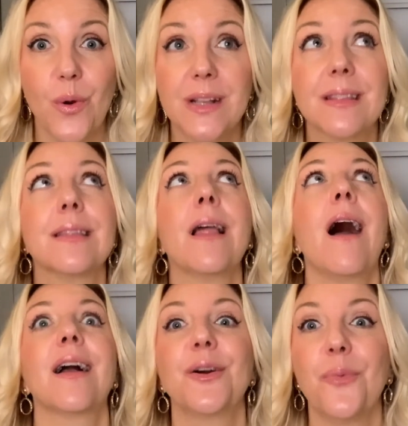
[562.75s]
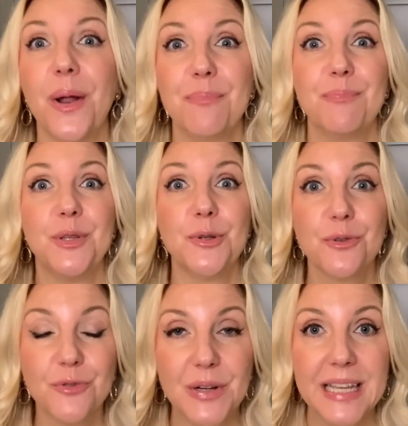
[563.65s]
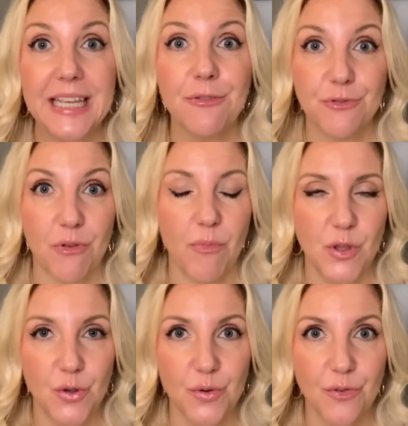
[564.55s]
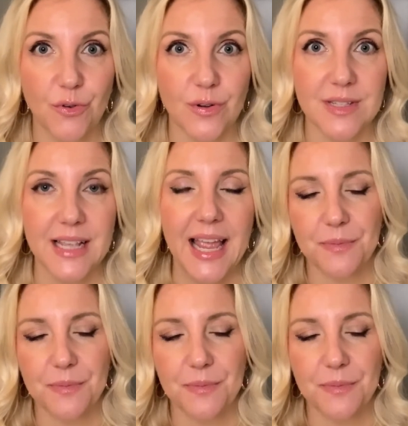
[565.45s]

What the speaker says: what luck, what beautiful gift from the universe.